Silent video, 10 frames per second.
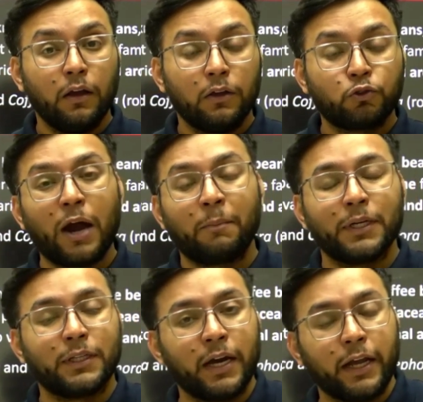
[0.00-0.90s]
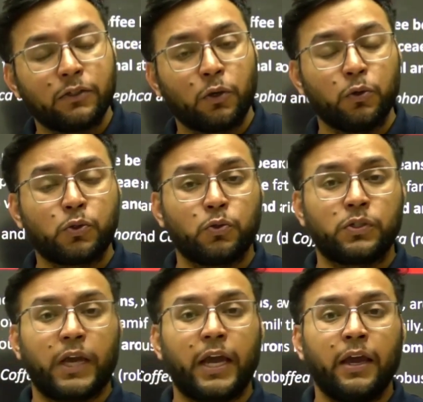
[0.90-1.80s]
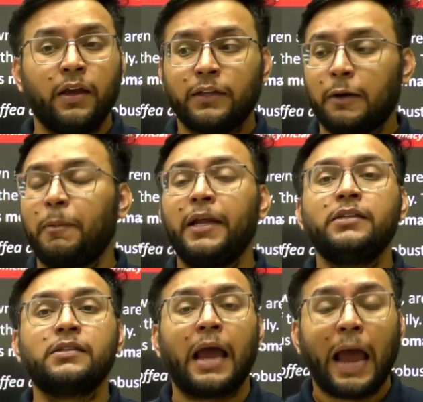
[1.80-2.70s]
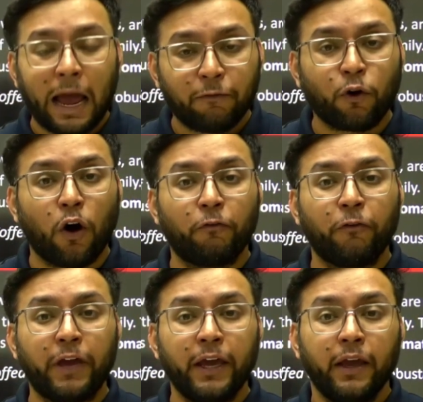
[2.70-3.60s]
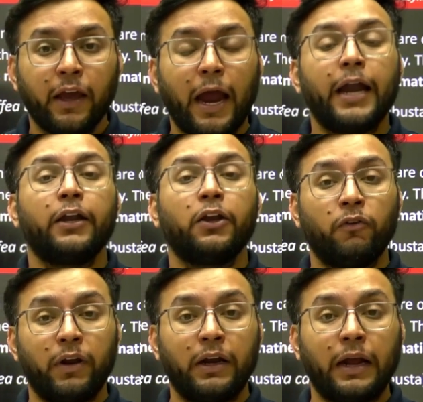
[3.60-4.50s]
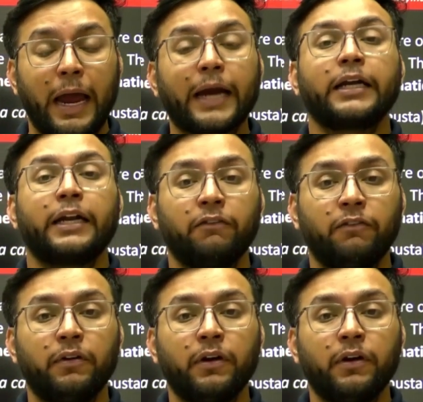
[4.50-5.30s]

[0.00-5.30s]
So our mother is used to say that please have coffee and you will active.